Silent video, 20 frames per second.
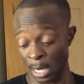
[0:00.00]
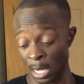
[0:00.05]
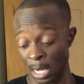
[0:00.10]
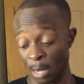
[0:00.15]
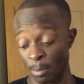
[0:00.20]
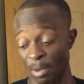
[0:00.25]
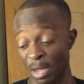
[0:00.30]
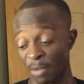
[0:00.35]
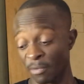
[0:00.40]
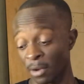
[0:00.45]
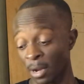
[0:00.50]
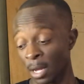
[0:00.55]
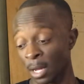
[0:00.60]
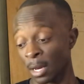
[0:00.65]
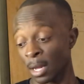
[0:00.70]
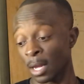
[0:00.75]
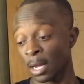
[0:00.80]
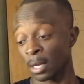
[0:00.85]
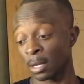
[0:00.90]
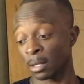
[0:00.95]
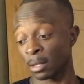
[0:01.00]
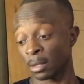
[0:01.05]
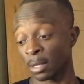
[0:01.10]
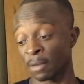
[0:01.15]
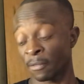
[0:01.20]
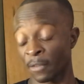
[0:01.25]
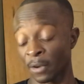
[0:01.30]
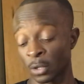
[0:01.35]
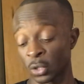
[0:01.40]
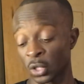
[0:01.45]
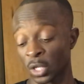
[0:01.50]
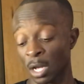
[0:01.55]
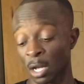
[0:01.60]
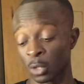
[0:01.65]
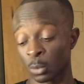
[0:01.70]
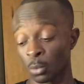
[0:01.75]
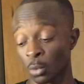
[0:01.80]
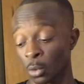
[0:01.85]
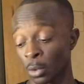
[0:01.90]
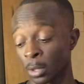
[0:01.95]
Maverick 88, that furniture
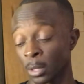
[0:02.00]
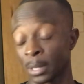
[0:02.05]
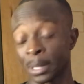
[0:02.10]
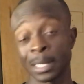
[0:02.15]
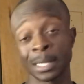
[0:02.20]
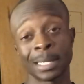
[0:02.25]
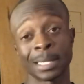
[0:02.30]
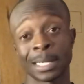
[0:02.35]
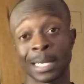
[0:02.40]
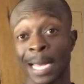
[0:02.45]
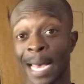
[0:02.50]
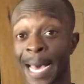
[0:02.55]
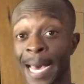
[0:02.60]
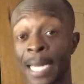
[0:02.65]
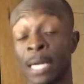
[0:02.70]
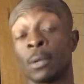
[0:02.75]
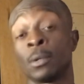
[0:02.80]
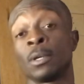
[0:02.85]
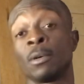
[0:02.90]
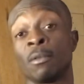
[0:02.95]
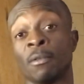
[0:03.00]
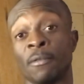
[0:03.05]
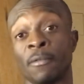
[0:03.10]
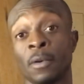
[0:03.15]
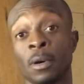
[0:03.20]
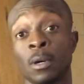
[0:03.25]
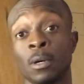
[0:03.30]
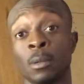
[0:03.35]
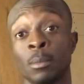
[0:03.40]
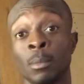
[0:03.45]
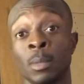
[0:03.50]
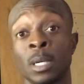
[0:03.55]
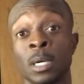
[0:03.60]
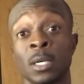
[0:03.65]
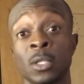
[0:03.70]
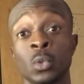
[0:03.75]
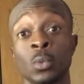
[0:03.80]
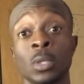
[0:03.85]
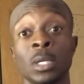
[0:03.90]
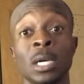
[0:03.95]
costs more than the gun. I don't give a fuck,
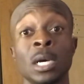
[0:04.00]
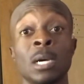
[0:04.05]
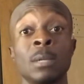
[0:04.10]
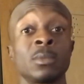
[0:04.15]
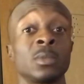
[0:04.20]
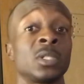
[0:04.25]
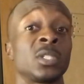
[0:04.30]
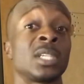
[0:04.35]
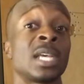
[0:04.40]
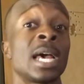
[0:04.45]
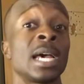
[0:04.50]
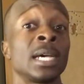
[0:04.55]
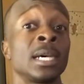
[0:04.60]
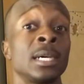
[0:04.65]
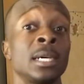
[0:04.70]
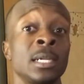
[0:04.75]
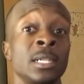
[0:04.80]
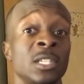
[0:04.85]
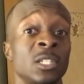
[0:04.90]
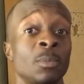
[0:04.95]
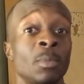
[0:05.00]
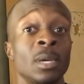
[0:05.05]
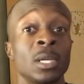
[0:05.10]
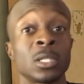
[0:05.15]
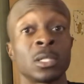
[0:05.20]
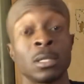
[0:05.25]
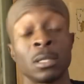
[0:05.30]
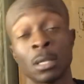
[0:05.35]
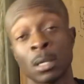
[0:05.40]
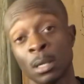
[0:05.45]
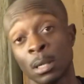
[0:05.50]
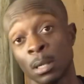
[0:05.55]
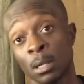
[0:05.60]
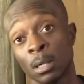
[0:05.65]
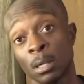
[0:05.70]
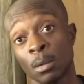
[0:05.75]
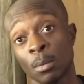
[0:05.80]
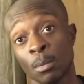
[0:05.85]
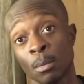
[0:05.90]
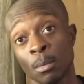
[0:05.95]
because when it comes to shotgun, especially
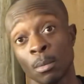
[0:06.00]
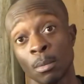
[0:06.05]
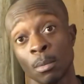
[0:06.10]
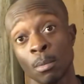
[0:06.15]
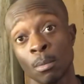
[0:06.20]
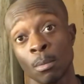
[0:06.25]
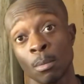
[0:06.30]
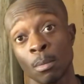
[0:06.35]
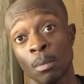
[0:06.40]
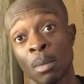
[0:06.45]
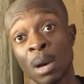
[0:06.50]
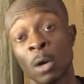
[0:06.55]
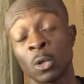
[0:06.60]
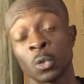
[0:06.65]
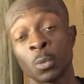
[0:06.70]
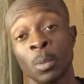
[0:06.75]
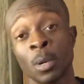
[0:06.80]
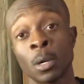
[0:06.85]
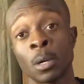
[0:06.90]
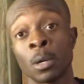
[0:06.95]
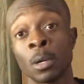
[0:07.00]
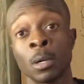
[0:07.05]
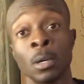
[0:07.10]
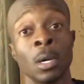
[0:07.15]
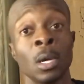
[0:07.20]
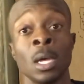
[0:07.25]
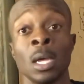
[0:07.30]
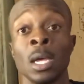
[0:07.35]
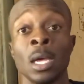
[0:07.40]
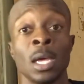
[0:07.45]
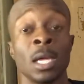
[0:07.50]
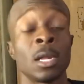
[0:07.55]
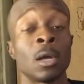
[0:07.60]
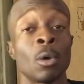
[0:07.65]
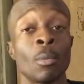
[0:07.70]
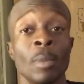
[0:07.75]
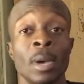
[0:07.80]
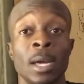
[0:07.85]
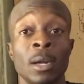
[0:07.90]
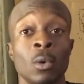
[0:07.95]
Mossberg, it
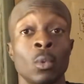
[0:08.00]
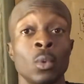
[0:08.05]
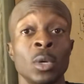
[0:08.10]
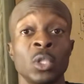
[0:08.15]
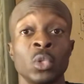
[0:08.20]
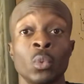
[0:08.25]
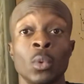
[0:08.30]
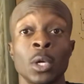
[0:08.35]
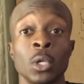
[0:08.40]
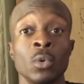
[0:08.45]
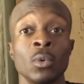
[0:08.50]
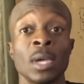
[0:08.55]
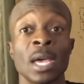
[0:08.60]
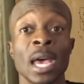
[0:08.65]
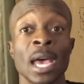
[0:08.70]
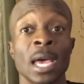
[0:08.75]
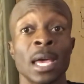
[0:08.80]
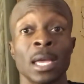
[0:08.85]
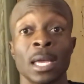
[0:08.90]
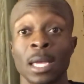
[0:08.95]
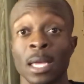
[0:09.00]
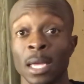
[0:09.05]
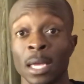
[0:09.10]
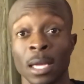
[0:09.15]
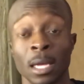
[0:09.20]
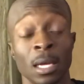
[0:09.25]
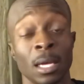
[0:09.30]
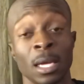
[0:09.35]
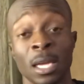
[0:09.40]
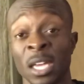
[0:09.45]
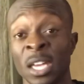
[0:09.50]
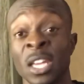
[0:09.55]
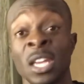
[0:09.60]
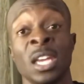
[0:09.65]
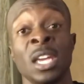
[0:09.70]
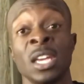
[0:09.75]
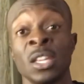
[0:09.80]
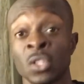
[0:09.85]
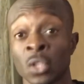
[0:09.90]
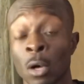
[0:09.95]
don't matter which one you got,
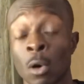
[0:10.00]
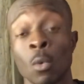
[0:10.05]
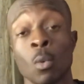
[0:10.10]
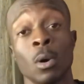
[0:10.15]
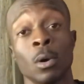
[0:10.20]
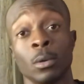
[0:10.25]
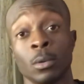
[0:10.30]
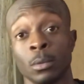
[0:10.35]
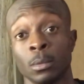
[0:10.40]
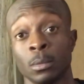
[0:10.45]
it's gonna work.